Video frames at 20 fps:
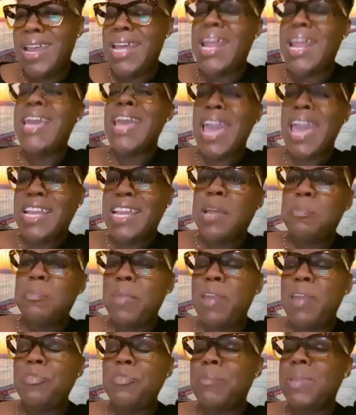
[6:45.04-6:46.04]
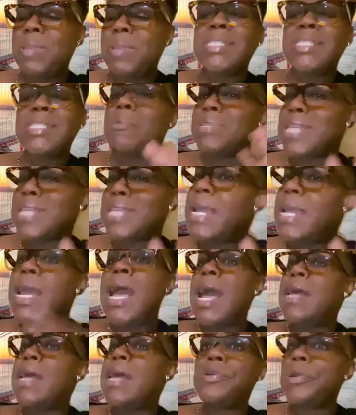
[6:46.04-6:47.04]
And I hanged up my phone because I was like,
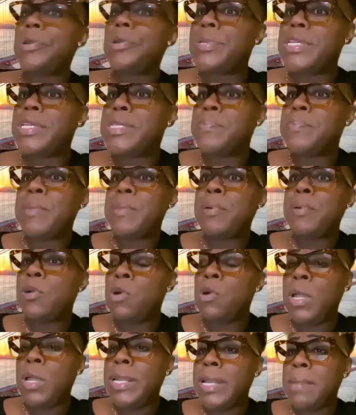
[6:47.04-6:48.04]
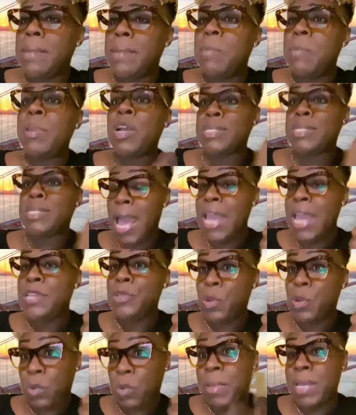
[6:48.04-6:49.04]
I don't know what these people calling about because
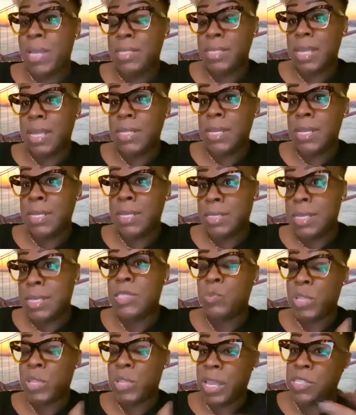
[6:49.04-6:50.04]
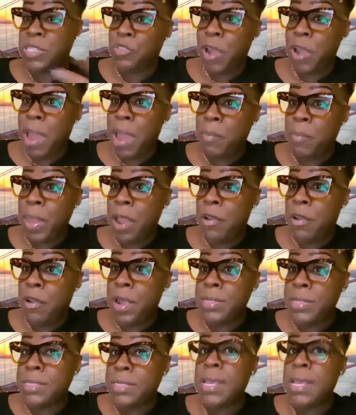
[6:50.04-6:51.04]
I know where my son is. He's with his
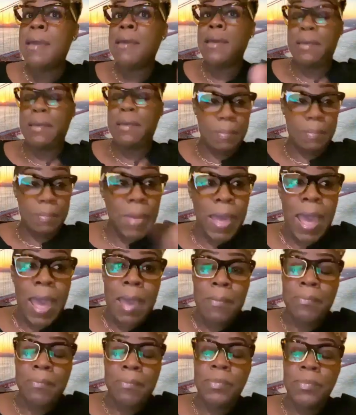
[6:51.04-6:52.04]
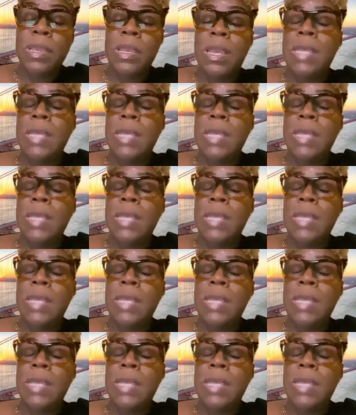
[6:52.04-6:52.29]
grandparents. Bam.